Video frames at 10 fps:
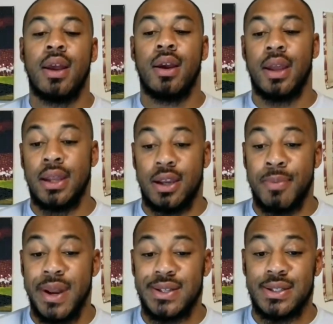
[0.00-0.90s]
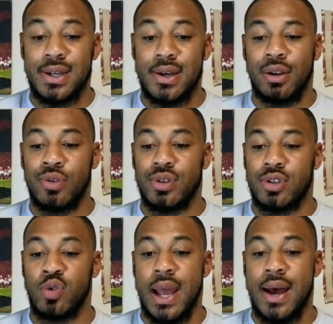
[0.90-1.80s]
He committed to Syracuse in
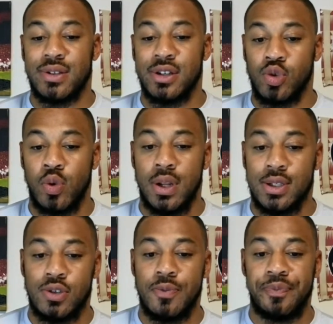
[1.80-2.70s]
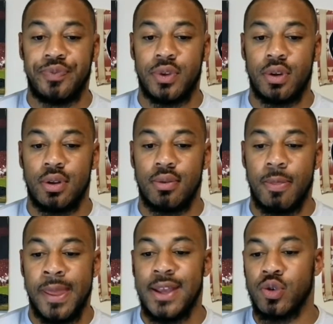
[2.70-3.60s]
2022.
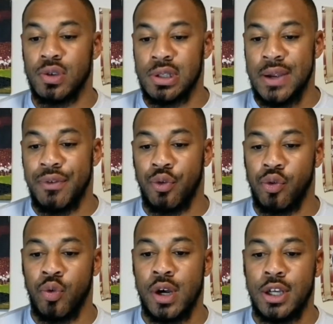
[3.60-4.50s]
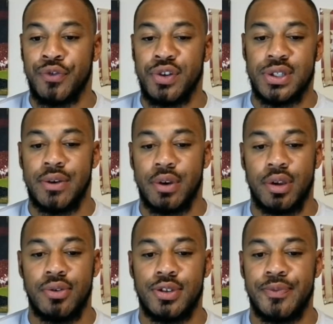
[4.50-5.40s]
Guess who his lead recruiter was for
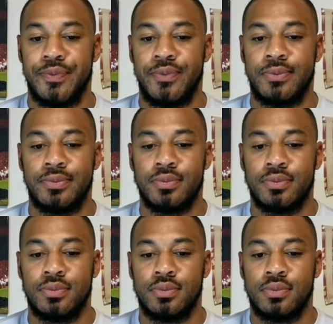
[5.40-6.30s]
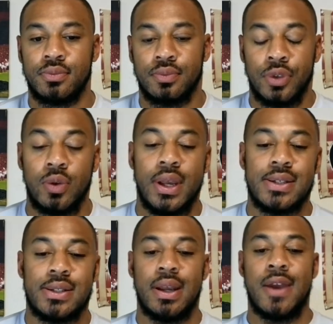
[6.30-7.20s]
Syracuse? You guessed
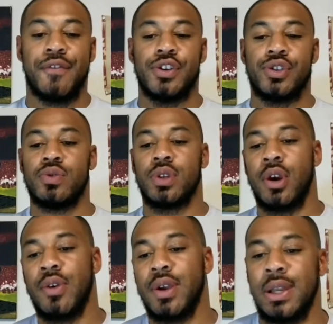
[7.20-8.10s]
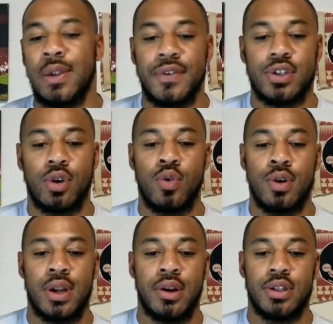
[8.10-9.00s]
it, FSU's current defensive
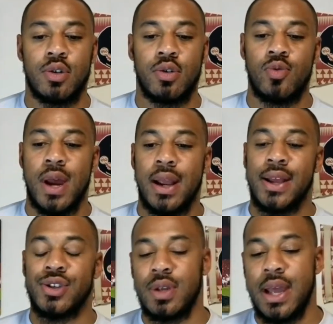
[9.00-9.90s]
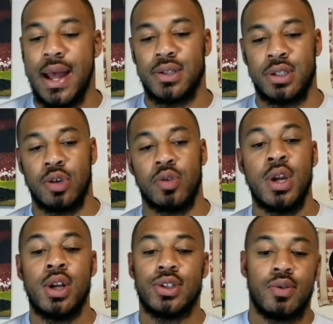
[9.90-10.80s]
coordinator, Tony White. As you guys know,
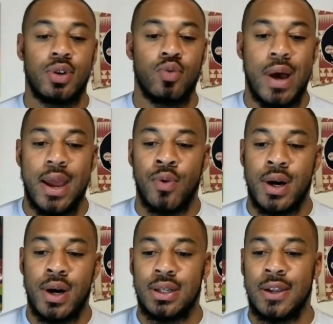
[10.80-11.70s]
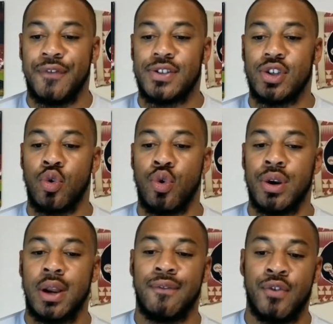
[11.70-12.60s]
Tony White was the defensive
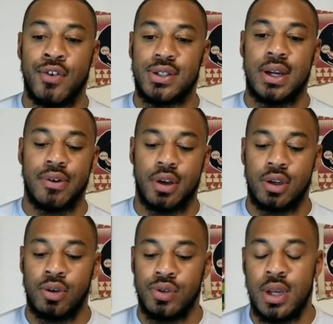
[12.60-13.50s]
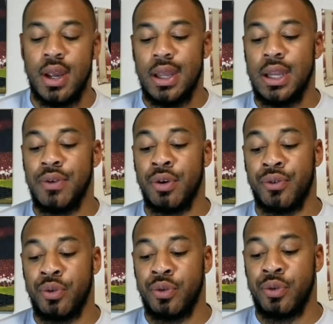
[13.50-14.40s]
coordinator for Syracuse. He
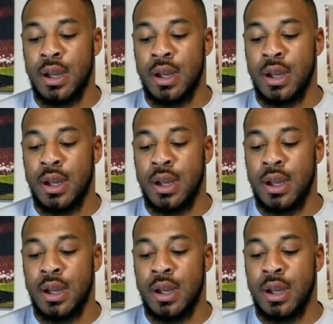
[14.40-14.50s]
recruited